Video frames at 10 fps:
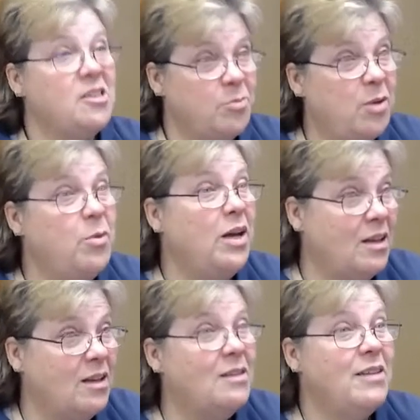Yes, we
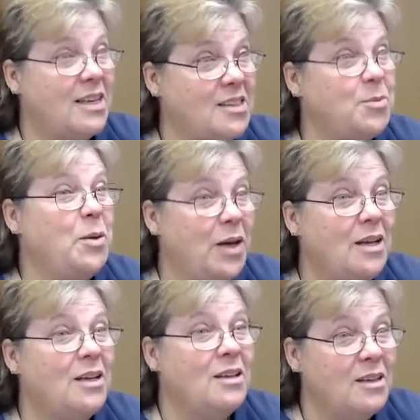
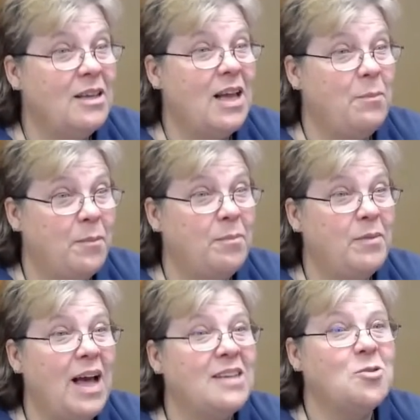will. Yep. Yeah,
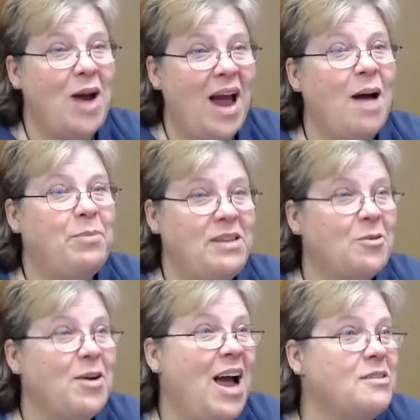yes, rap. He's a
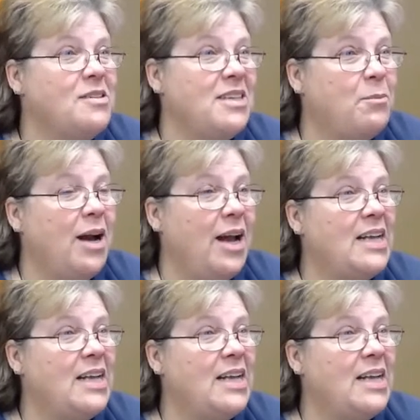rapper. See, I'm right.